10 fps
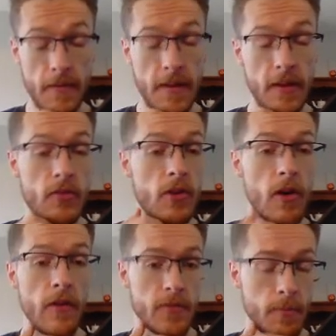They use a lot
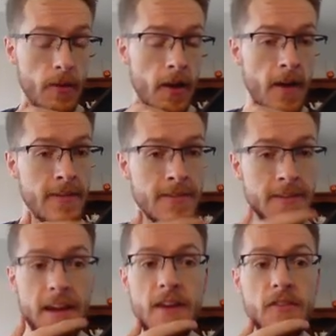of supplies,
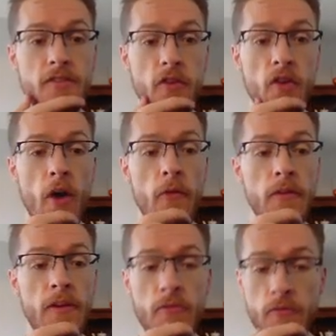so you're only
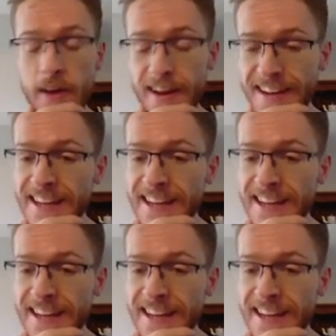really